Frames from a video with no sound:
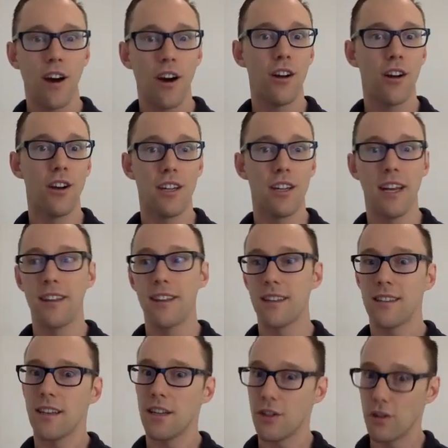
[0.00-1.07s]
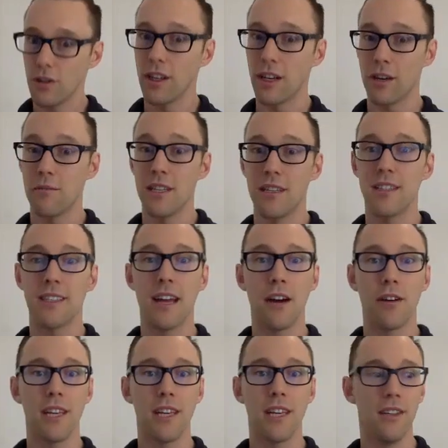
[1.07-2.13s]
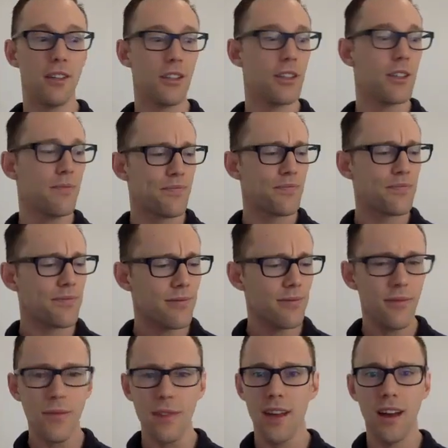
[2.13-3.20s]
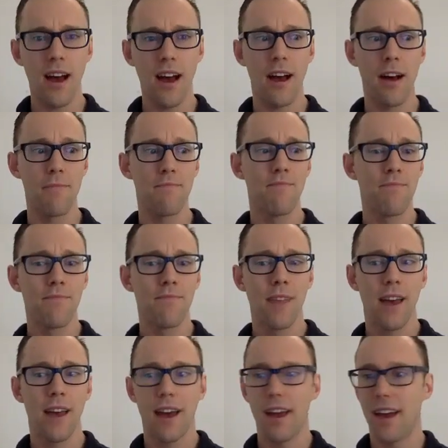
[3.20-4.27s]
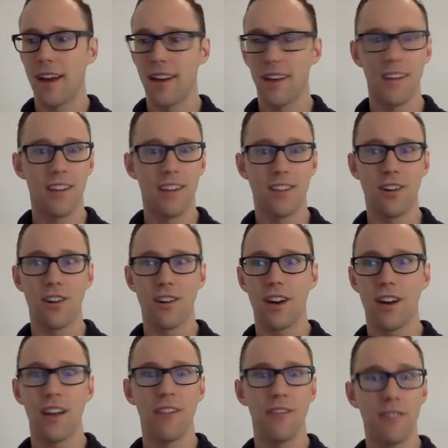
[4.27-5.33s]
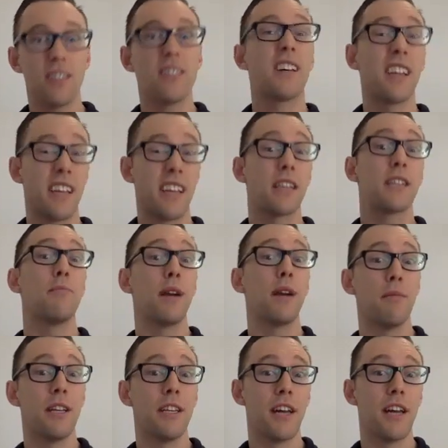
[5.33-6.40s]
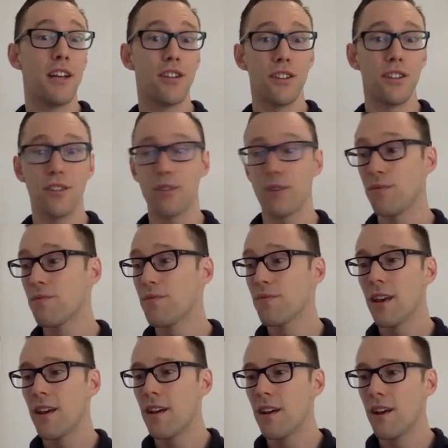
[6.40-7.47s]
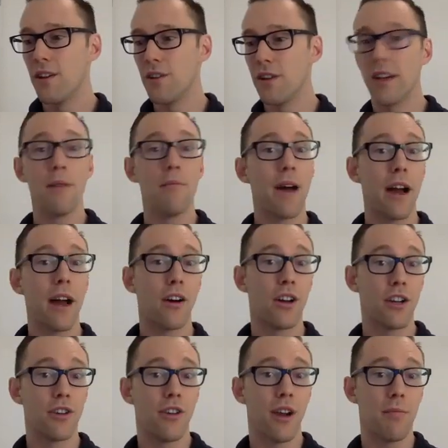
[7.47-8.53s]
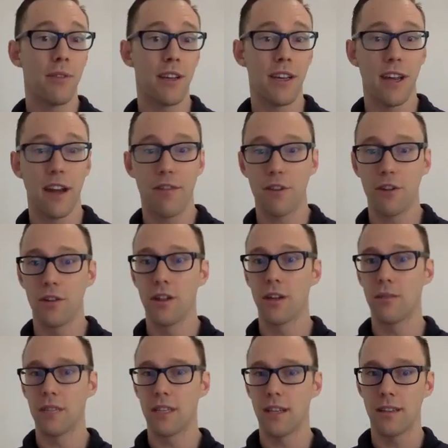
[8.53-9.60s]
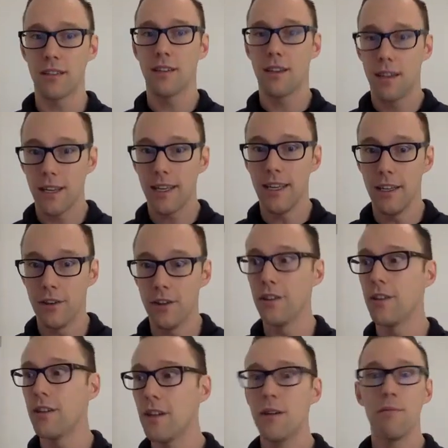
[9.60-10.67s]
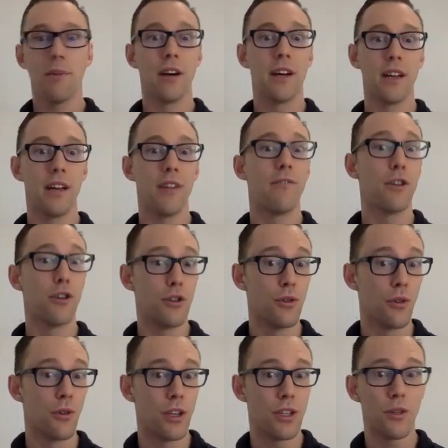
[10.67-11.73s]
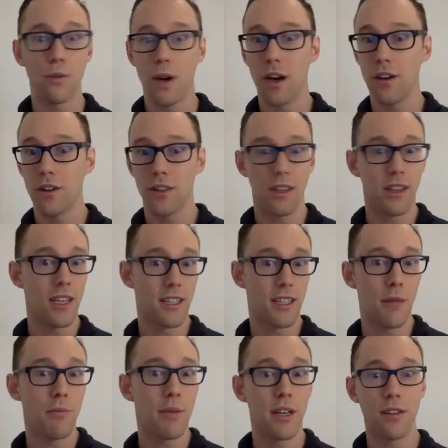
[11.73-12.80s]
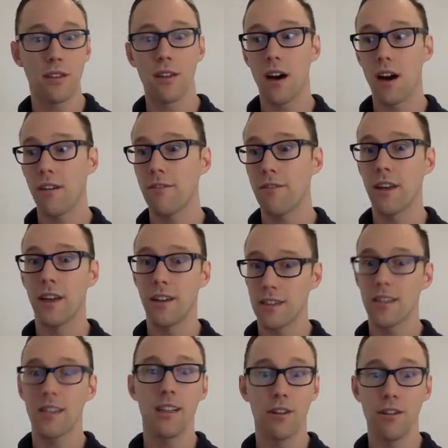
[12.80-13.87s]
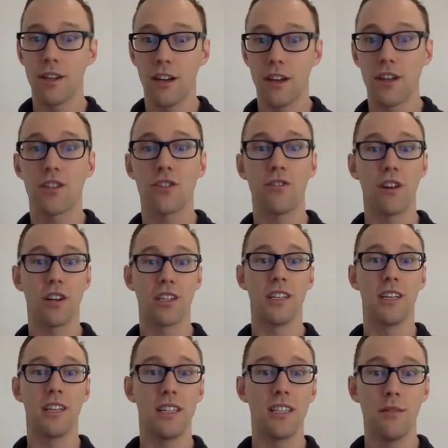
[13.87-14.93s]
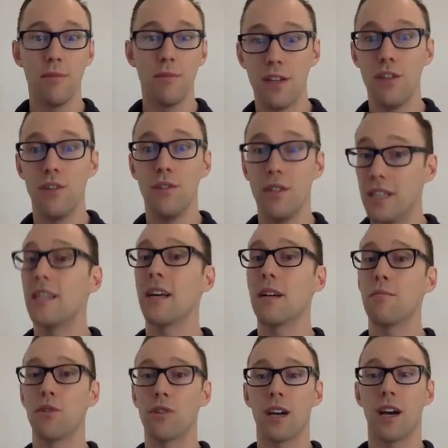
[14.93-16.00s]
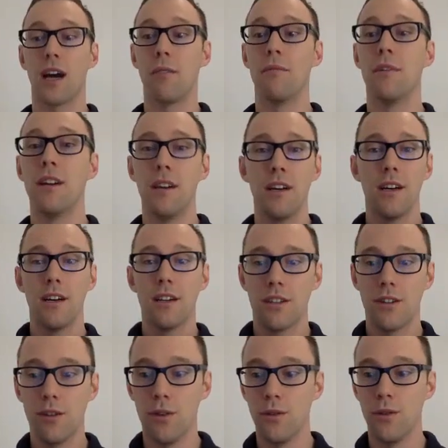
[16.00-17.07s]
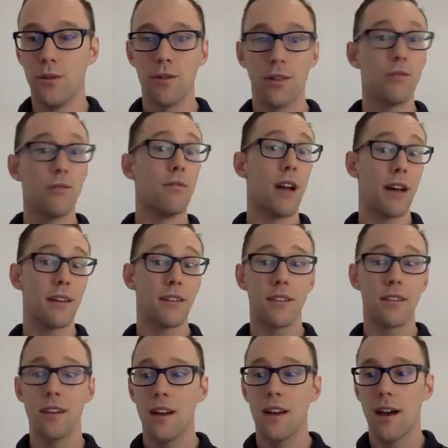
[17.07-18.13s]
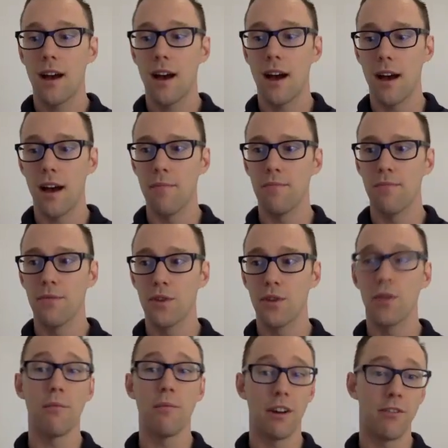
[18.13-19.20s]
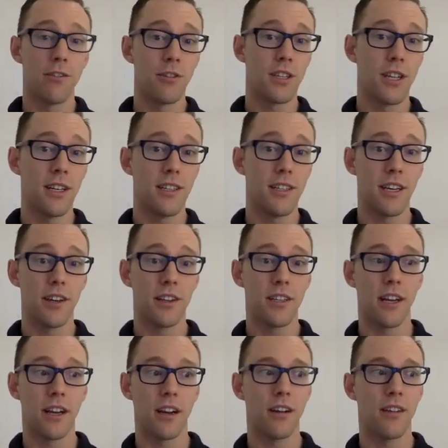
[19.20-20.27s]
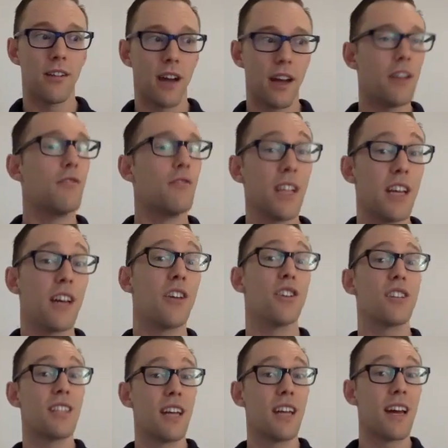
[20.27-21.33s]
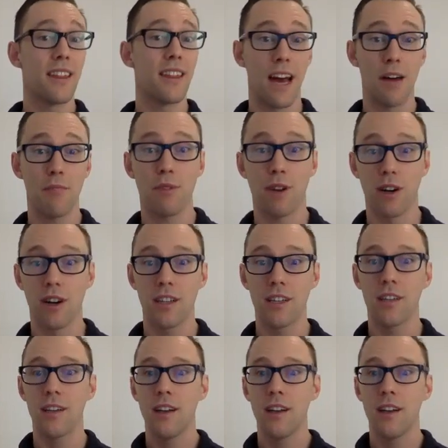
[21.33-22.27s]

hard date that says your ligament is now healed. And it's all it's like experimentation. So you can get back on a trampoline after your ligament has healed, but if your joint swells and things get pissed off, then it's clearly not as strong as it needs to be, and you need to take more time to rest. So on my first ACL tear, I didn't really understand that part.